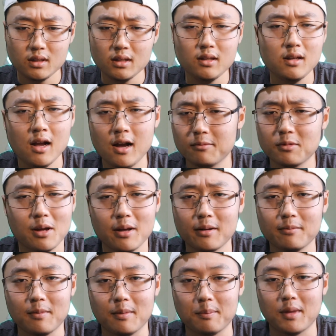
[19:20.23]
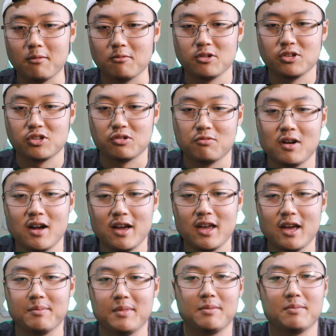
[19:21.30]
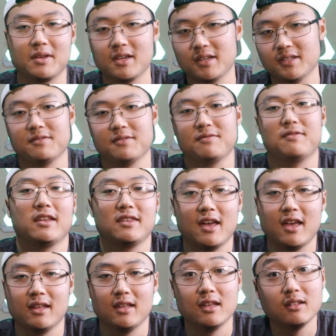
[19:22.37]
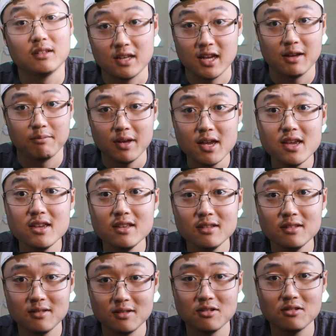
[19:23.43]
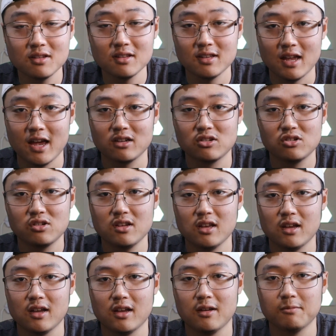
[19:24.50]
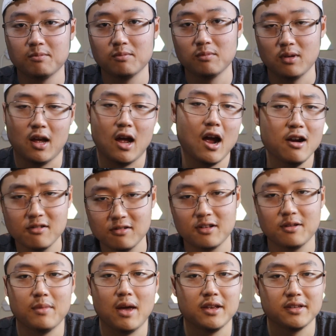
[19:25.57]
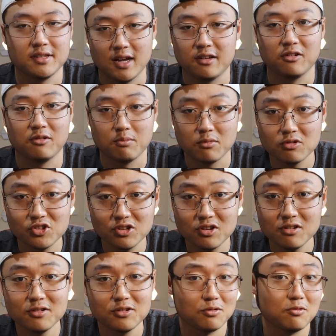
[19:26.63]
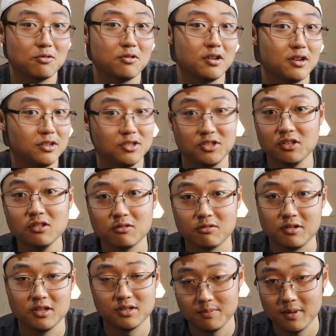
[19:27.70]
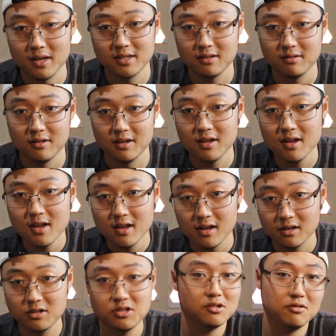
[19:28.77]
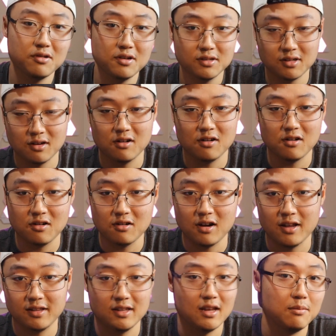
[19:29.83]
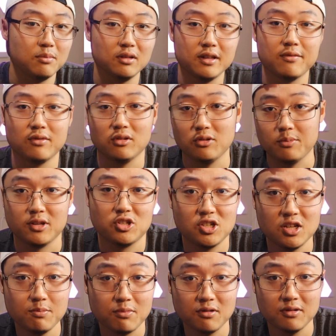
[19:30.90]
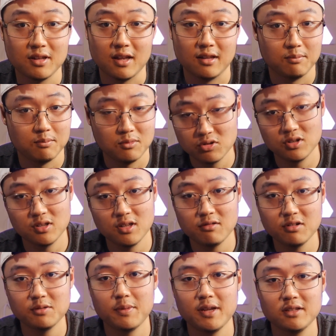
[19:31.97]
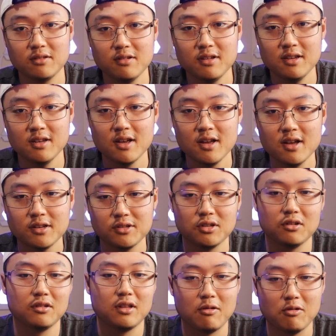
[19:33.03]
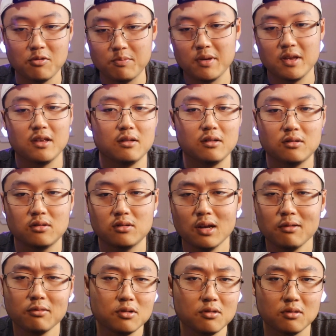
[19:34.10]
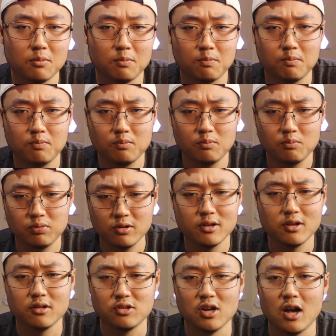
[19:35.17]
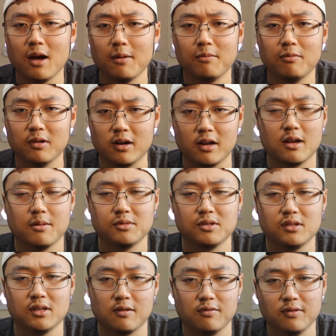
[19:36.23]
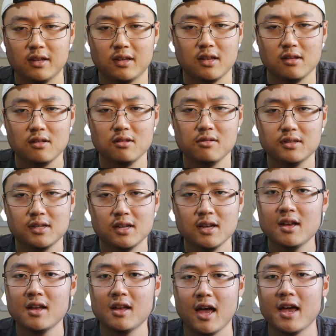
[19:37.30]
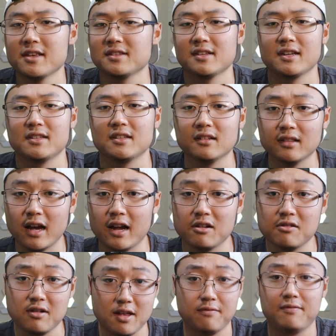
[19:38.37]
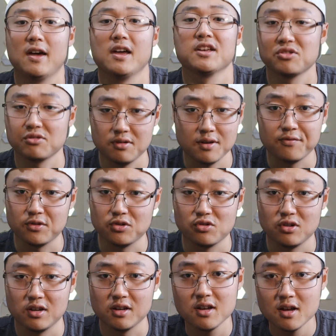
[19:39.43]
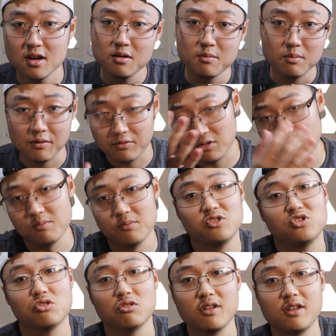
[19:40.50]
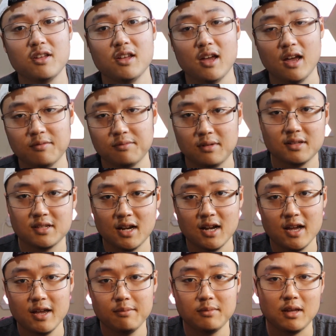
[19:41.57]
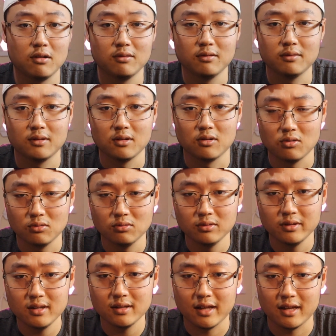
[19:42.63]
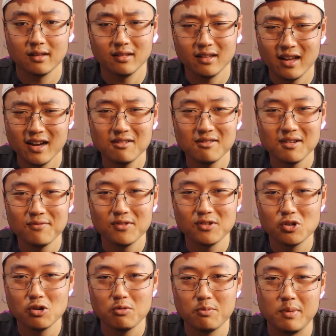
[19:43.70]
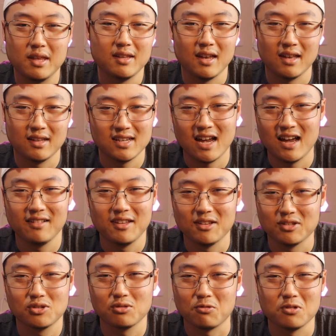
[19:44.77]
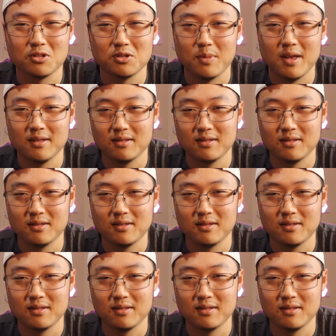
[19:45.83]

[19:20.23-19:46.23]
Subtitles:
I'm not really sure why. I mean, because of the fact that in campaign you can actually hire them as either mercenaries or auxiliaries basically. Auxiliaries are I believe a little bit cheaper than mercenaries basically, so they will do the pretty good job when it comes to like flanking units as like the lighter and faster infantry. But for the majority of the time, their only like lighter infantry will be the Italian swordsmen.